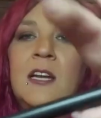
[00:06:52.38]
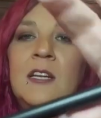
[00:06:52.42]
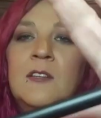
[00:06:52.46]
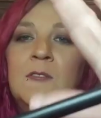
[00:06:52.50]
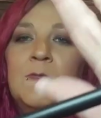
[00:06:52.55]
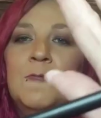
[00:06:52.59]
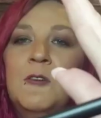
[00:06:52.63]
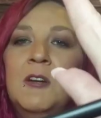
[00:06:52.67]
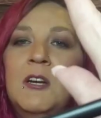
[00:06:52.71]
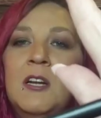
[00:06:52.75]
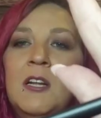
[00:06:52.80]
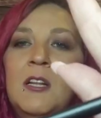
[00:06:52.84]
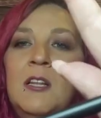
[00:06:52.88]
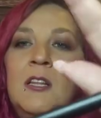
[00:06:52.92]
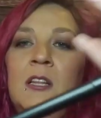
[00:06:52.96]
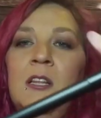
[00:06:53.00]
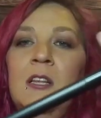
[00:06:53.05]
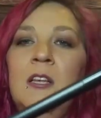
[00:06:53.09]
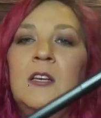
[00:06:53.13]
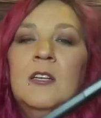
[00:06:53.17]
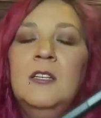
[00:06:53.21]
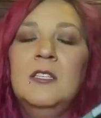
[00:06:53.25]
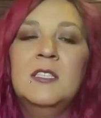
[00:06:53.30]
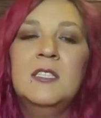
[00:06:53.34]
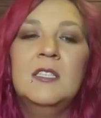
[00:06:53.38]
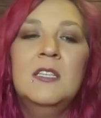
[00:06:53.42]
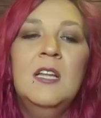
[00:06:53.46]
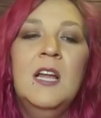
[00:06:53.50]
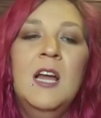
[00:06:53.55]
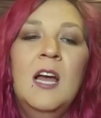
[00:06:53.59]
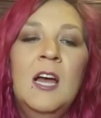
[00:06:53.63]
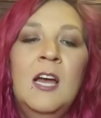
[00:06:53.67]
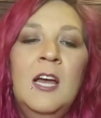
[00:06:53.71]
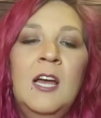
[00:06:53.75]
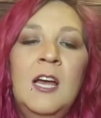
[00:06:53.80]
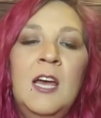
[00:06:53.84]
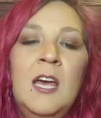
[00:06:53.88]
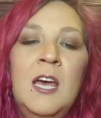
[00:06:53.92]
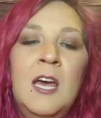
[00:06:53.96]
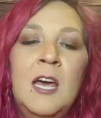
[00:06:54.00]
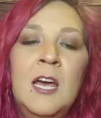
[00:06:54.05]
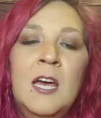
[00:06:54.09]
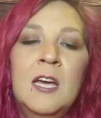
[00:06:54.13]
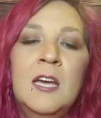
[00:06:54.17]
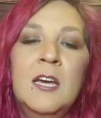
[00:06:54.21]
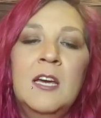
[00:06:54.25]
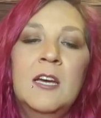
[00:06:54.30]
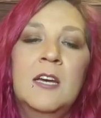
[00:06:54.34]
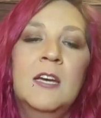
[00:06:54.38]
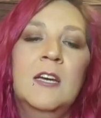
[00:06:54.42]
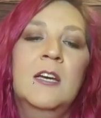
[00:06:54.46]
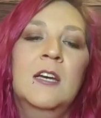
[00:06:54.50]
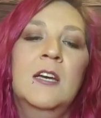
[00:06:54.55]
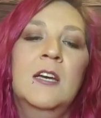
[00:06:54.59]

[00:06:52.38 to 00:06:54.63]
is what it looks like.